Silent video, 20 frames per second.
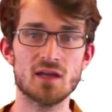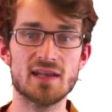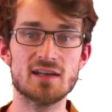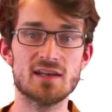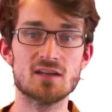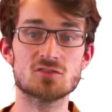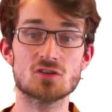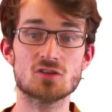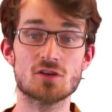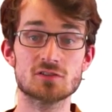
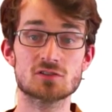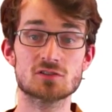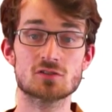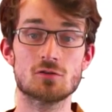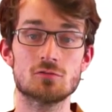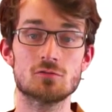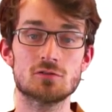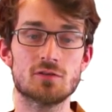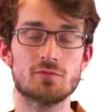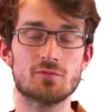In the surface
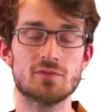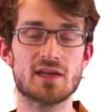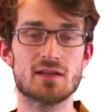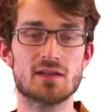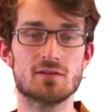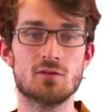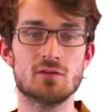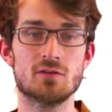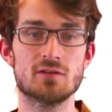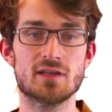code, we
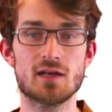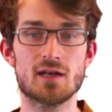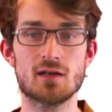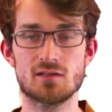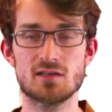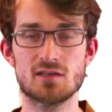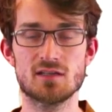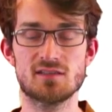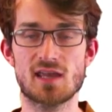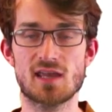can
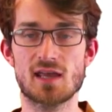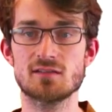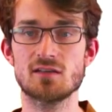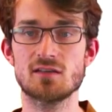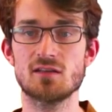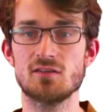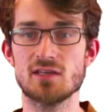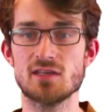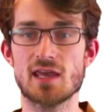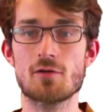then
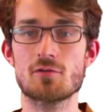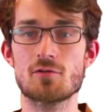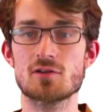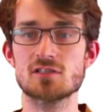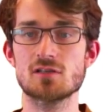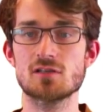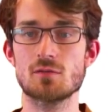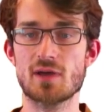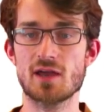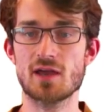detect the
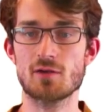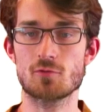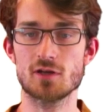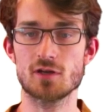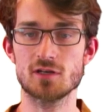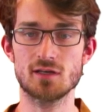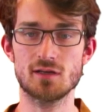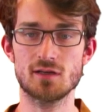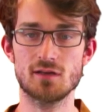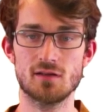errors by
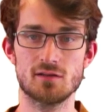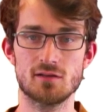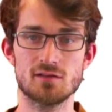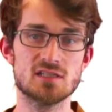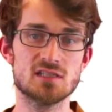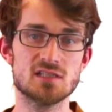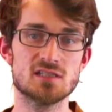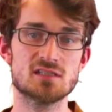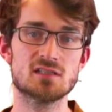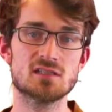running
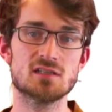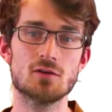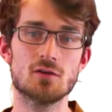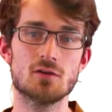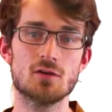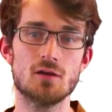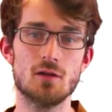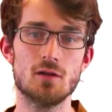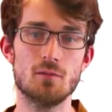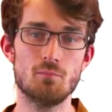these
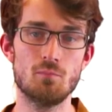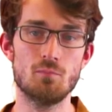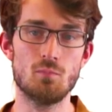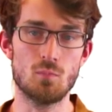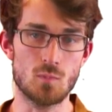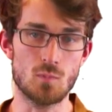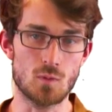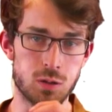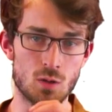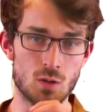
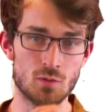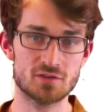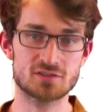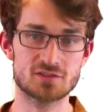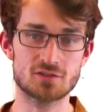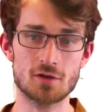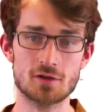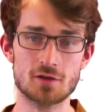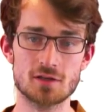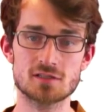
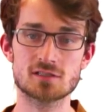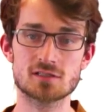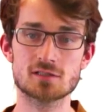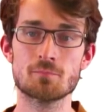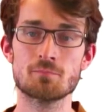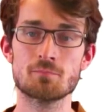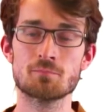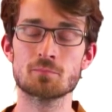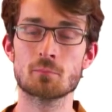circuits.